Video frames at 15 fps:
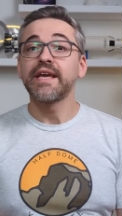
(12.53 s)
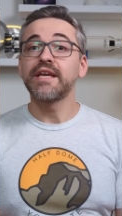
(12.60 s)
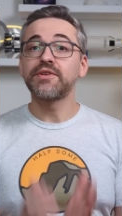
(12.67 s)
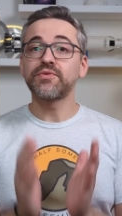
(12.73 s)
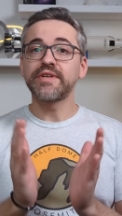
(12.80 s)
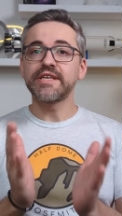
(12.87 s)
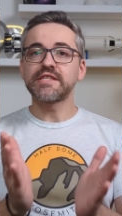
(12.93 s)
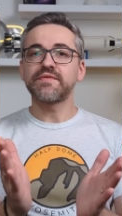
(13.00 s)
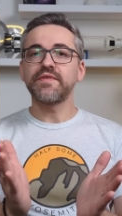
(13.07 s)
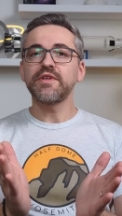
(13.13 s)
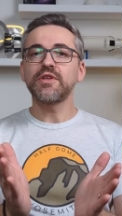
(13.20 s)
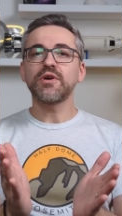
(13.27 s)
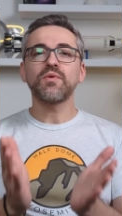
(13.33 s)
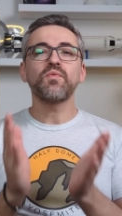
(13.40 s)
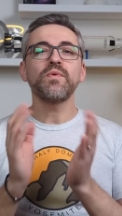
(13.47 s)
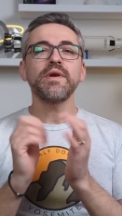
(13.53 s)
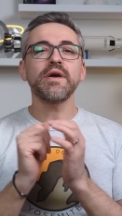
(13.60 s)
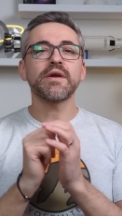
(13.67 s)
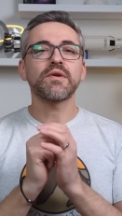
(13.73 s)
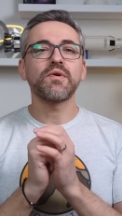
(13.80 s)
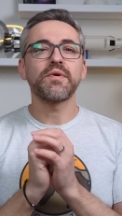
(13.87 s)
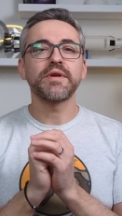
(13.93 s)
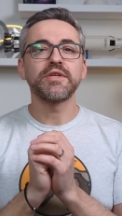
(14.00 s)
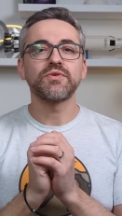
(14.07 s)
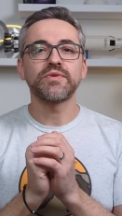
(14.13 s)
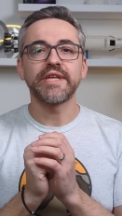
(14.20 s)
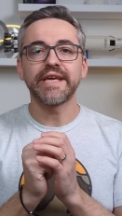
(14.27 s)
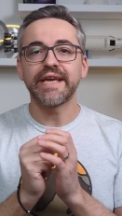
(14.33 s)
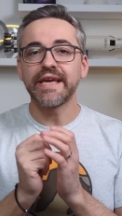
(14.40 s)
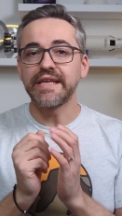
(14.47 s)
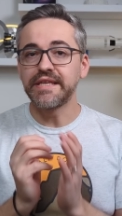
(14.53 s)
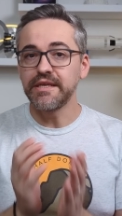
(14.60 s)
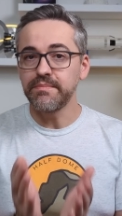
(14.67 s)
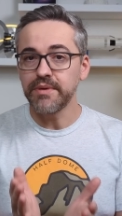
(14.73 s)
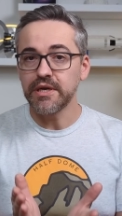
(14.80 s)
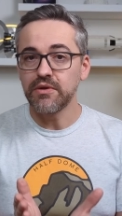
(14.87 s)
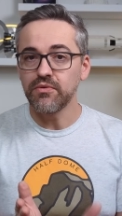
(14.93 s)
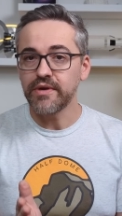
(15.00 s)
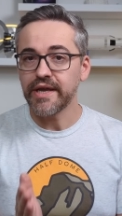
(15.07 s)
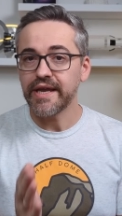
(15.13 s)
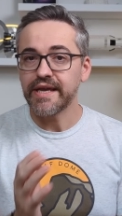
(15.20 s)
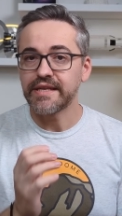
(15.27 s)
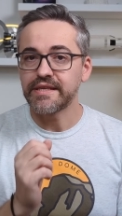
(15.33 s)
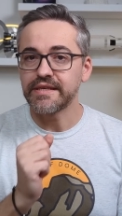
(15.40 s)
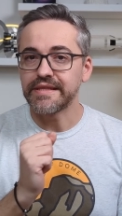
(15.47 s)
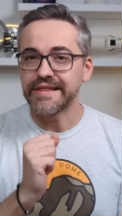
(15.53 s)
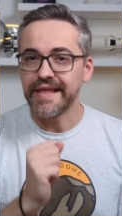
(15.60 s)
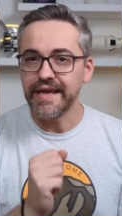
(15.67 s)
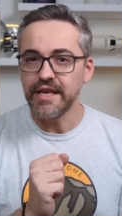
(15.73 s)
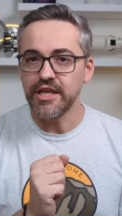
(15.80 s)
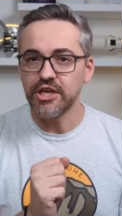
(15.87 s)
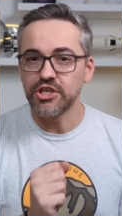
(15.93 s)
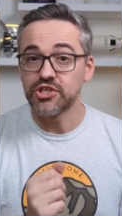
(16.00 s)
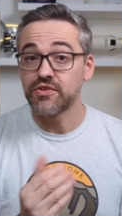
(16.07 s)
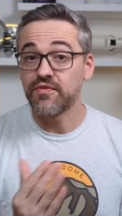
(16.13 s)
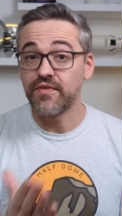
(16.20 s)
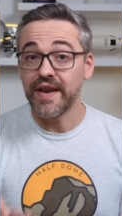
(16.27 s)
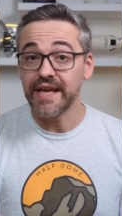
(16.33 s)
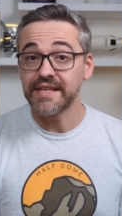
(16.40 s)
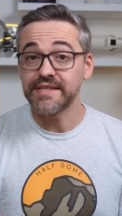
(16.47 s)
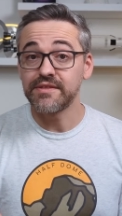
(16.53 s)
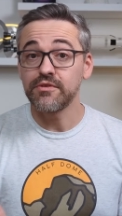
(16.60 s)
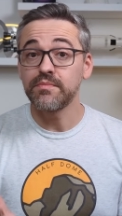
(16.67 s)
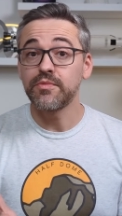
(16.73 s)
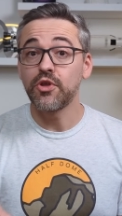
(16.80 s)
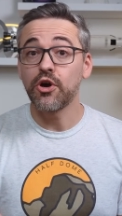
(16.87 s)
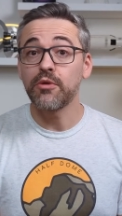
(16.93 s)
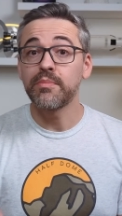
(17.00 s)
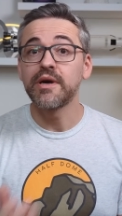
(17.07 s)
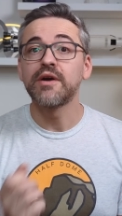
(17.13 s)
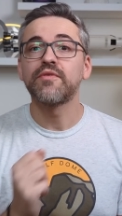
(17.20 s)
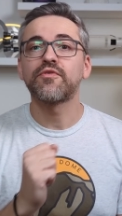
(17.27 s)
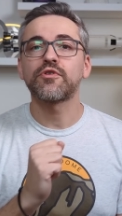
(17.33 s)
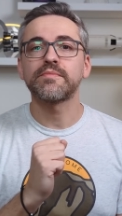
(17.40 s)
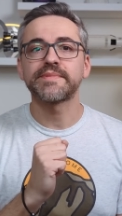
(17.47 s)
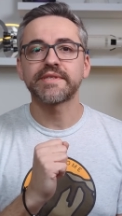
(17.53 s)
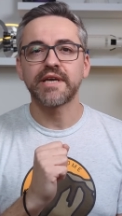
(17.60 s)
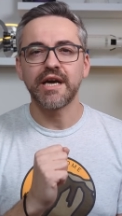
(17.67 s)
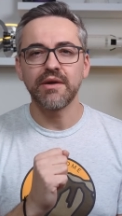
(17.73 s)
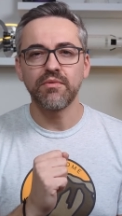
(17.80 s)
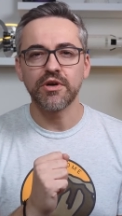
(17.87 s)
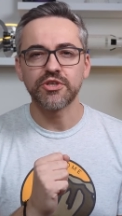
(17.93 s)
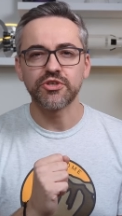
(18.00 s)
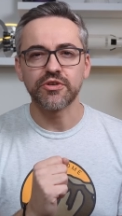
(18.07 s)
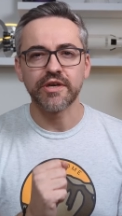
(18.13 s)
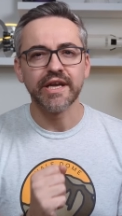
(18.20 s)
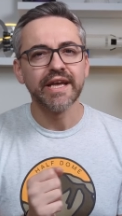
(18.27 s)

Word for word: In today's video we are going to take a deeper look at a ten inch FlexTube Dob from Skywatcher,